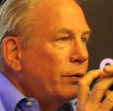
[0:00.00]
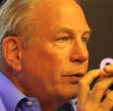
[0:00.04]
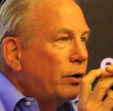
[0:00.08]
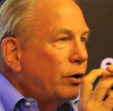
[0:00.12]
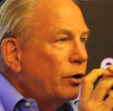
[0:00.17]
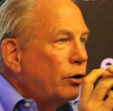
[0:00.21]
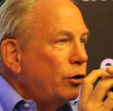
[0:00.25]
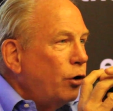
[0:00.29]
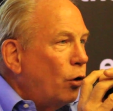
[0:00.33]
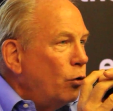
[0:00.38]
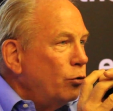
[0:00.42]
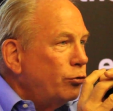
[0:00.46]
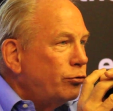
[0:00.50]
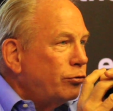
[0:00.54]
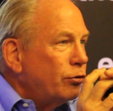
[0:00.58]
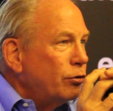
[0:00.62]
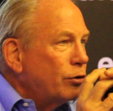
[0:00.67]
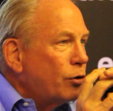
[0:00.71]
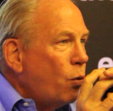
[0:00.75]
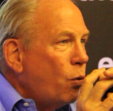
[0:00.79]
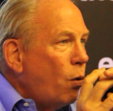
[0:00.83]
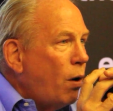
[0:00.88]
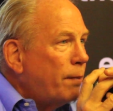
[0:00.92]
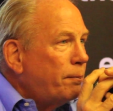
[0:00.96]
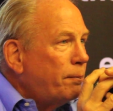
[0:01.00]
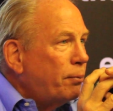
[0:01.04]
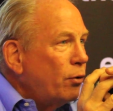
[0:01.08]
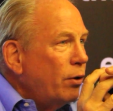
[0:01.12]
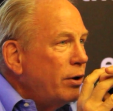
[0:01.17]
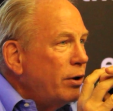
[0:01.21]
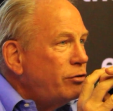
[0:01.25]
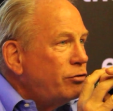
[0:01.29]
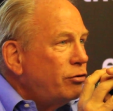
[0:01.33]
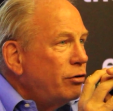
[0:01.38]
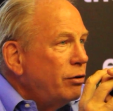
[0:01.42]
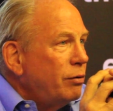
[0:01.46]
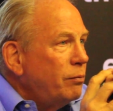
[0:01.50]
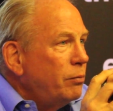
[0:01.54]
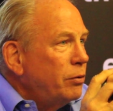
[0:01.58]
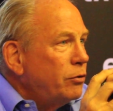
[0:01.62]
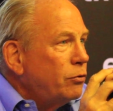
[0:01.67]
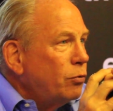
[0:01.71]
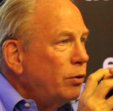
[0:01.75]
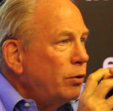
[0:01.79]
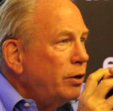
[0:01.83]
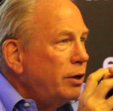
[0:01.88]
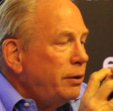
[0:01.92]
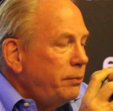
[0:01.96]
closer cooperation
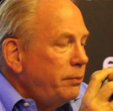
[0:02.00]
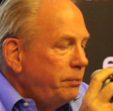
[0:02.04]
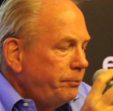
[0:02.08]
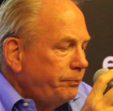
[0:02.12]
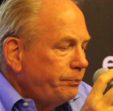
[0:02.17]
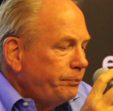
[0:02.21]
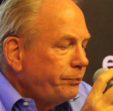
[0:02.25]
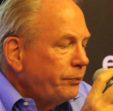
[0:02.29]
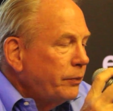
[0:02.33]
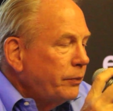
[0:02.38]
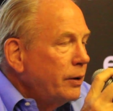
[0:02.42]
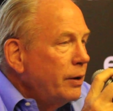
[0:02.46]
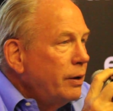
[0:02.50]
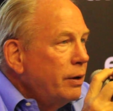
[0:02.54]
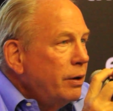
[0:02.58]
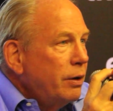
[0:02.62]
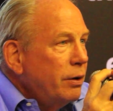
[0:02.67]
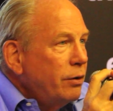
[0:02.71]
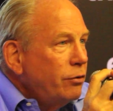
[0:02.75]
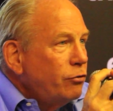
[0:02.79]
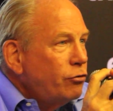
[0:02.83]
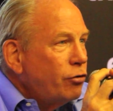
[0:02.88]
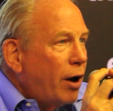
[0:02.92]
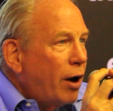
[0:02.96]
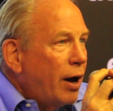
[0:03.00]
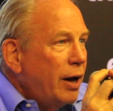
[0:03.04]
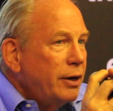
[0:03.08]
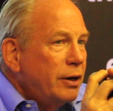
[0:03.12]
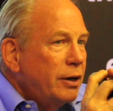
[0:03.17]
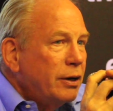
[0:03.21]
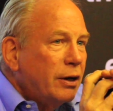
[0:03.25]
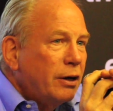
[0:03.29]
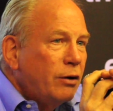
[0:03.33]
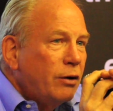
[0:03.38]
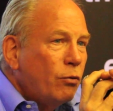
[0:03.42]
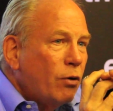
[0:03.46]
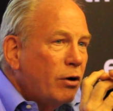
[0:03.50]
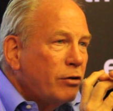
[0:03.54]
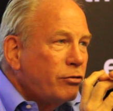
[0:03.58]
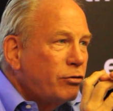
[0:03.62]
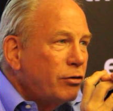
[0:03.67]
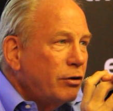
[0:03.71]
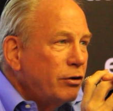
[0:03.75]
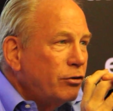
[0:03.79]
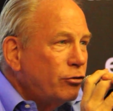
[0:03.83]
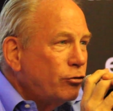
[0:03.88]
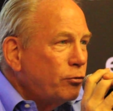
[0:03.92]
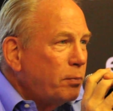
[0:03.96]
between China and Russia
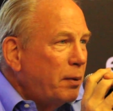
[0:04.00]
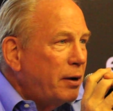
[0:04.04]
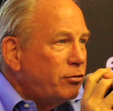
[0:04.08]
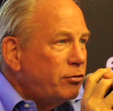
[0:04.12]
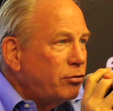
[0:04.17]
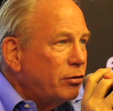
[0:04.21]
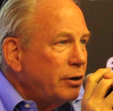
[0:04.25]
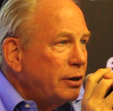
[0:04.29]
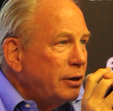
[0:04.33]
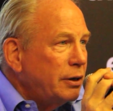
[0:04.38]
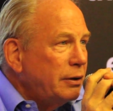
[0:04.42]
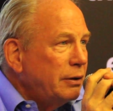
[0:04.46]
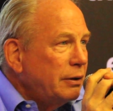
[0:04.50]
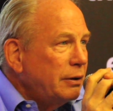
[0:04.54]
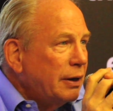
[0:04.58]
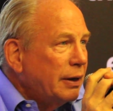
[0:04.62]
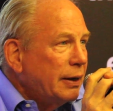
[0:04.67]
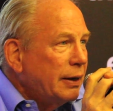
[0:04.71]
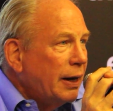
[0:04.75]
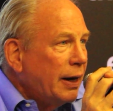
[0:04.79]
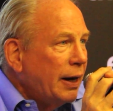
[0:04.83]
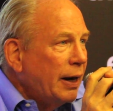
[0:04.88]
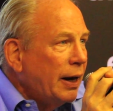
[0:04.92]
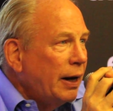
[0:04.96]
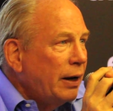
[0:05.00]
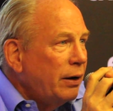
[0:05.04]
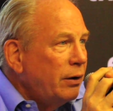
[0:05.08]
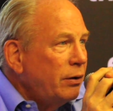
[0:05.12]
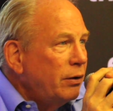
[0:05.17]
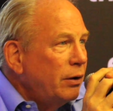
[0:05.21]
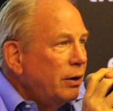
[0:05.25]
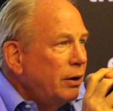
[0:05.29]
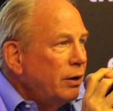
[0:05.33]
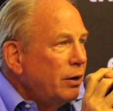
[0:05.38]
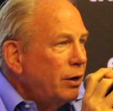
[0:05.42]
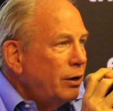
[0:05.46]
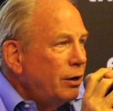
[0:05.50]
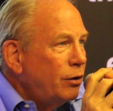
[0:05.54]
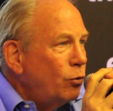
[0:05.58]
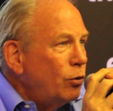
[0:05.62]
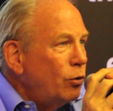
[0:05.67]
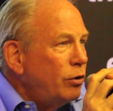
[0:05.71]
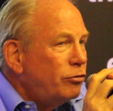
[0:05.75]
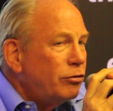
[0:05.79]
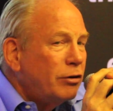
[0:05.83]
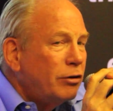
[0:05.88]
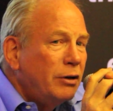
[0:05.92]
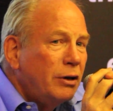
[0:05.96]
especially, and
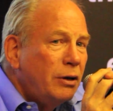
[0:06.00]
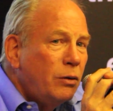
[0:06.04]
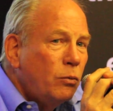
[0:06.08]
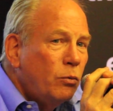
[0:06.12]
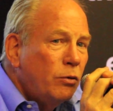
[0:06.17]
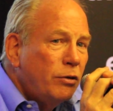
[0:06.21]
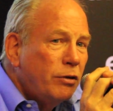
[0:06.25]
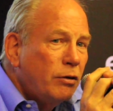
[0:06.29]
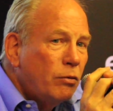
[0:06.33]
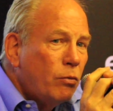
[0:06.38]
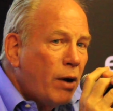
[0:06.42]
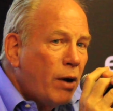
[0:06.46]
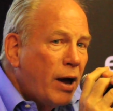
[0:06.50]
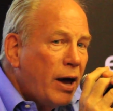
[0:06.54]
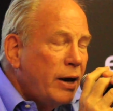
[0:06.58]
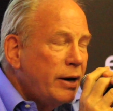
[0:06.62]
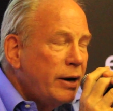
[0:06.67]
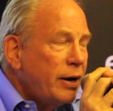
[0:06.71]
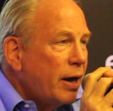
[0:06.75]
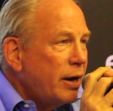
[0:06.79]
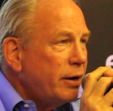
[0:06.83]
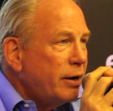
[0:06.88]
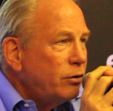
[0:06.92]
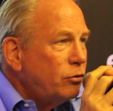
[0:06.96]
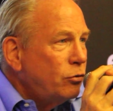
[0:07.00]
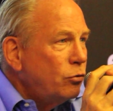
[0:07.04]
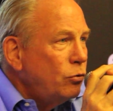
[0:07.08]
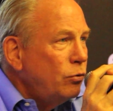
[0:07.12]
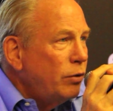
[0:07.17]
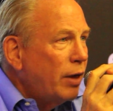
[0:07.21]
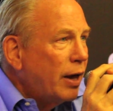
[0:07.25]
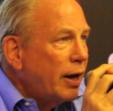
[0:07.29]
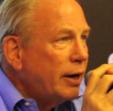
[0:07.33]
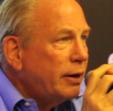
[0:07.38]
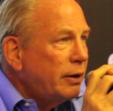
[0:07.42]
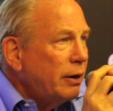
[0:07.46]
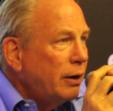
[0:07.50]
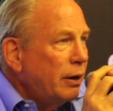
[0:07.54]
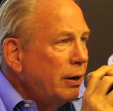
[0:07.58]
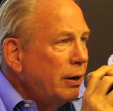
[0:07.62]
increasingly with Iran added to that,